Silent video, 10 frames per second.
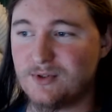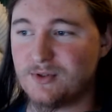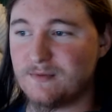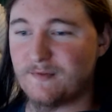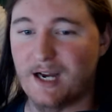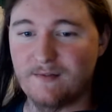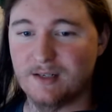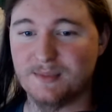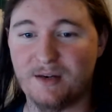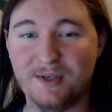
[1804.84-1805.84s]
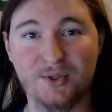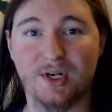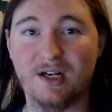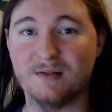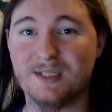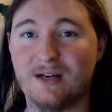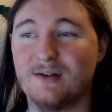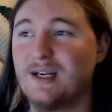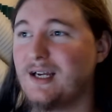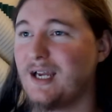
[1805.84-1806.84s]
5 comes out, Metroid Dread comes out,
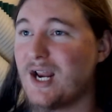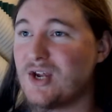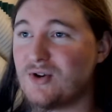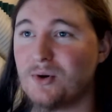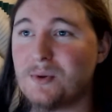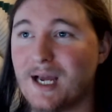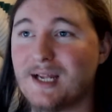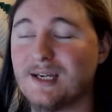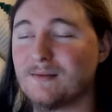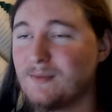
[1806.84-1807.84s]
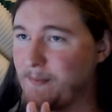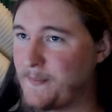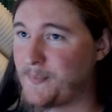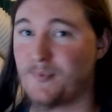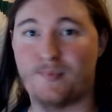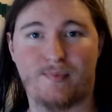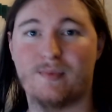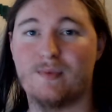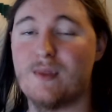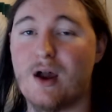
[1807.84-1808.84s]
and you don't like it,
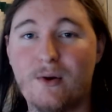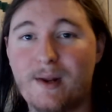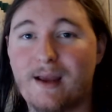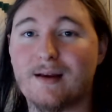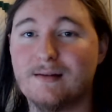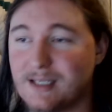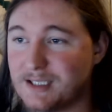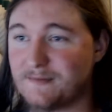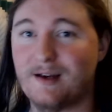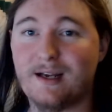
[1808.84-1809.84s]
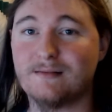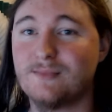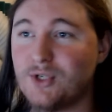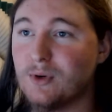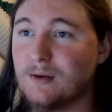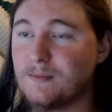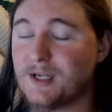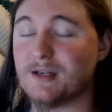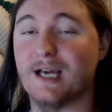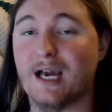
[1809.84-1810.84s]
okay, that's fine. You are
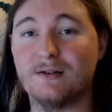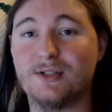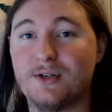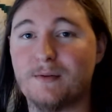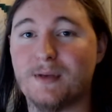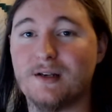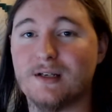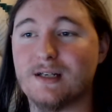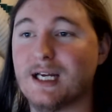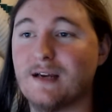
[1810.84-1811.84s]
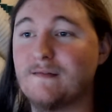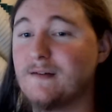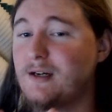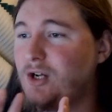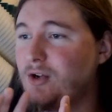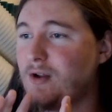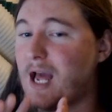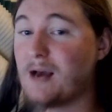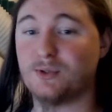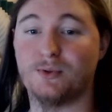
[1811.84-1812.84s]
entitled to your opinion. I have
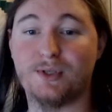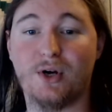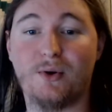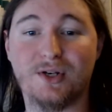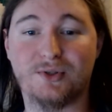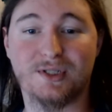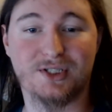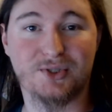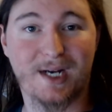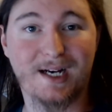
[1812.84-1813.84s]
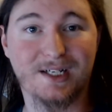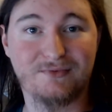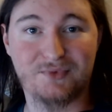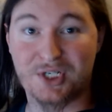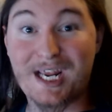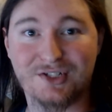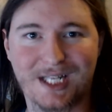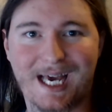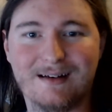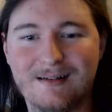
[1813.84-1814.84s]
absolutely no interest in trying to change
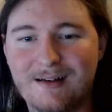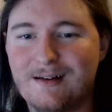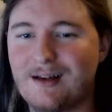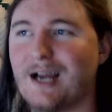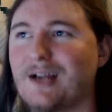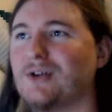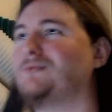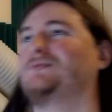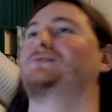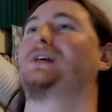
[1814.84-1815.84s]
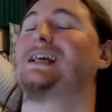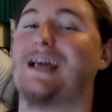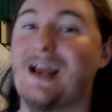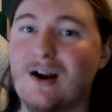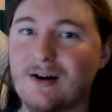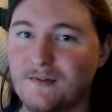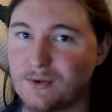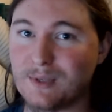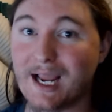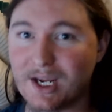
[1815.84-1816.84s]
that. I don't care if you
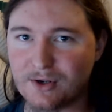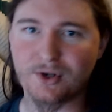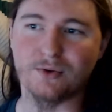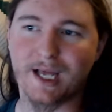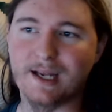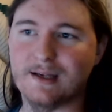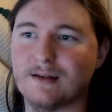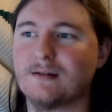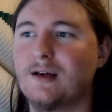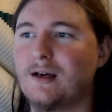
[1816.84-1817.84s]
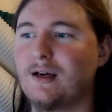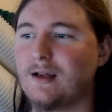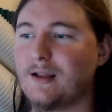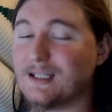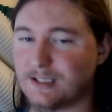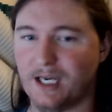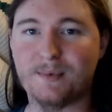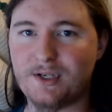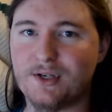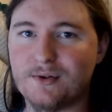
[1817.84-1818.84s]
like it or don't like it. It's up
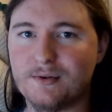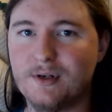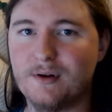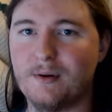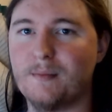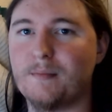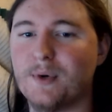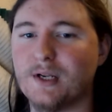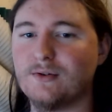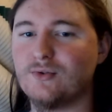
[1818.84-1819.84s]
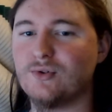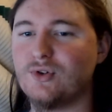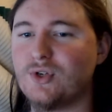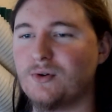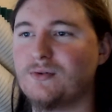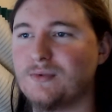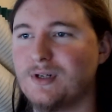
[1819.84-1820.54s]
to you. But don't,